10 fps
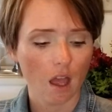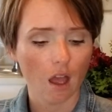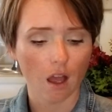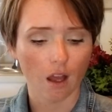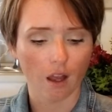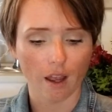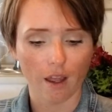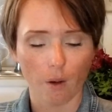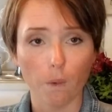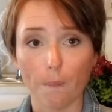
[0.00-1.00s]
I
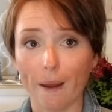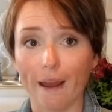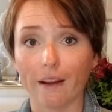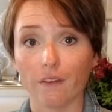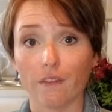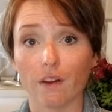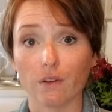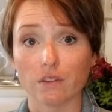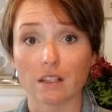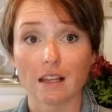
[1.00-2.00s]
had a whole bag of
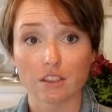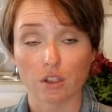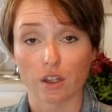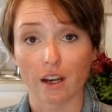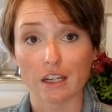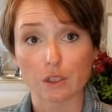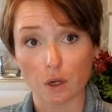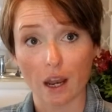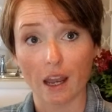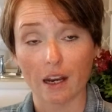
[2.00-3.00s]
those last year that I
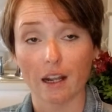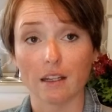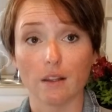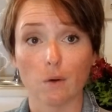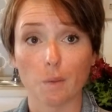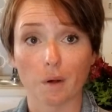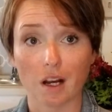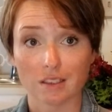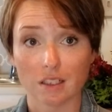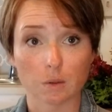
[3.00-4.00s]
tried, and I did the whole
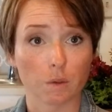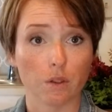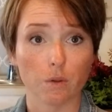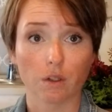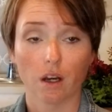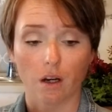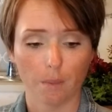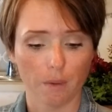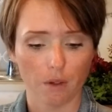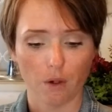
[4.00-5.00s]
process where you cut
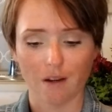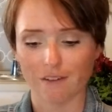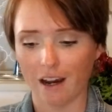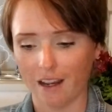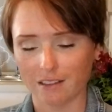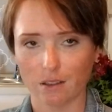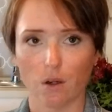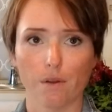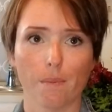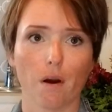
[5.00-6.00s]
them and you have eyes in
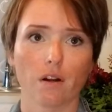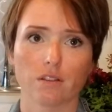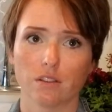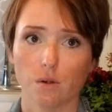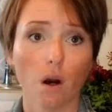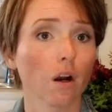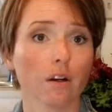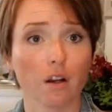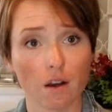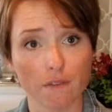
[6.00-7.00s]
all the parts, and you
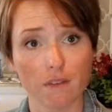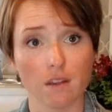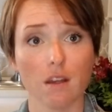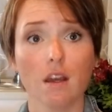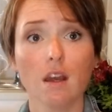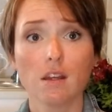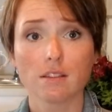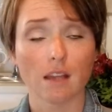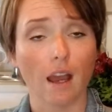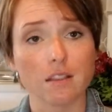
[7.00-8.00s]
harden off the
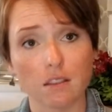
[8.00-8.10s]
sides